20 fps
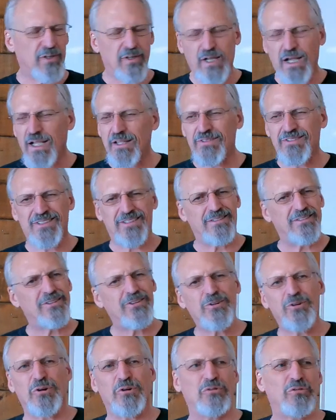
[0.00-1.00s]
And God says,
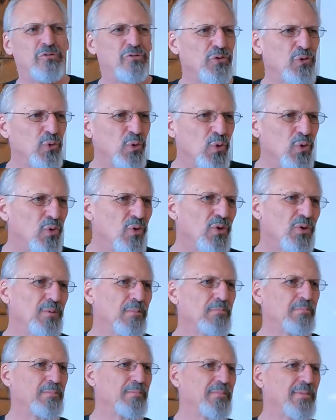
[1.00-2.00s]
you're a fool.
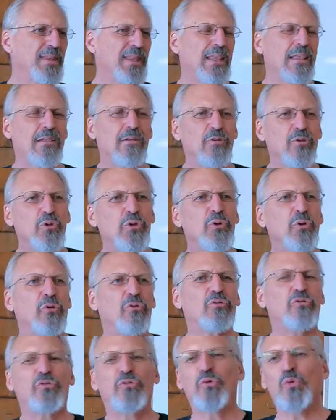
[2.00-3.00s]
You're
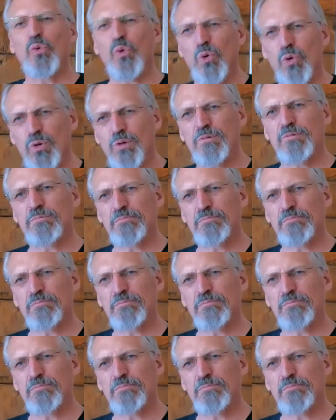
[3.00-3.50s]
a fool.